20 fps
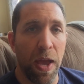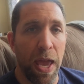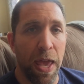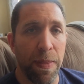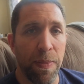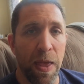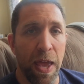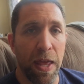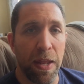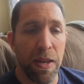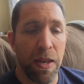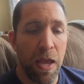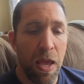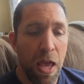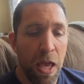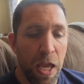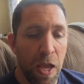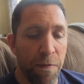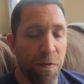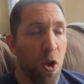And then
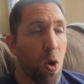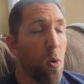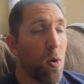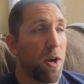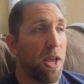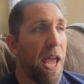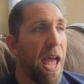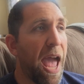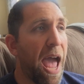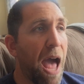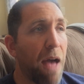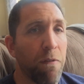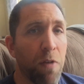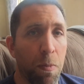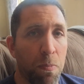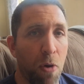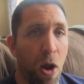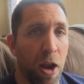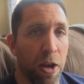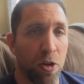if you already have
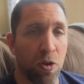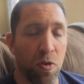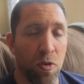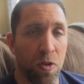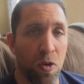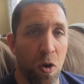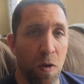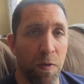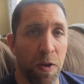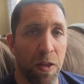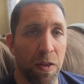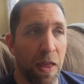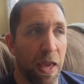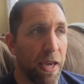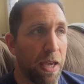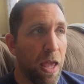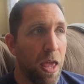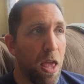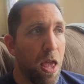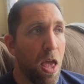a product or service,
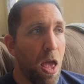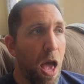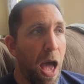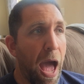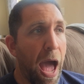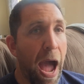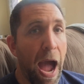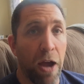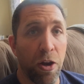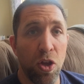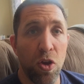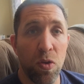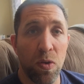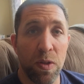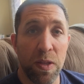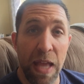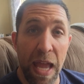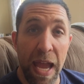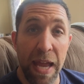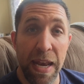like how do you
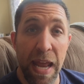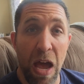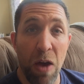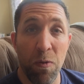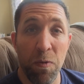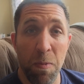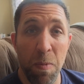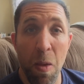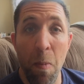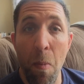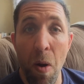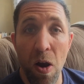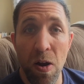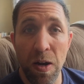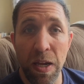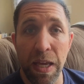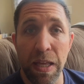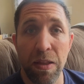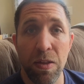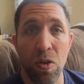stand out from the
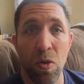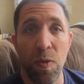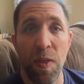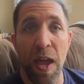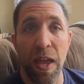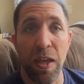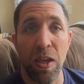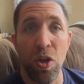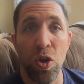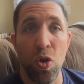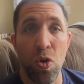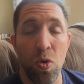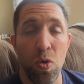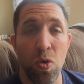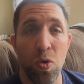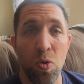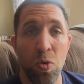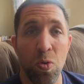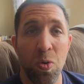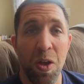market so that
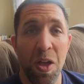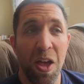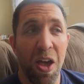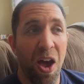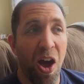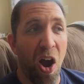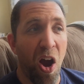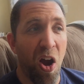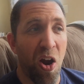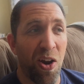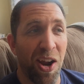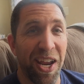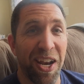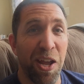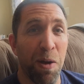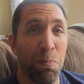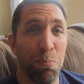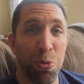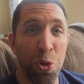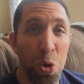you are
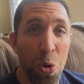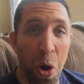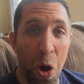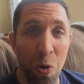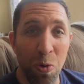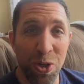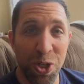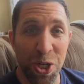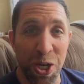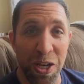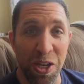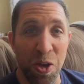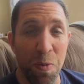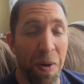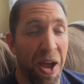in a blue ocean?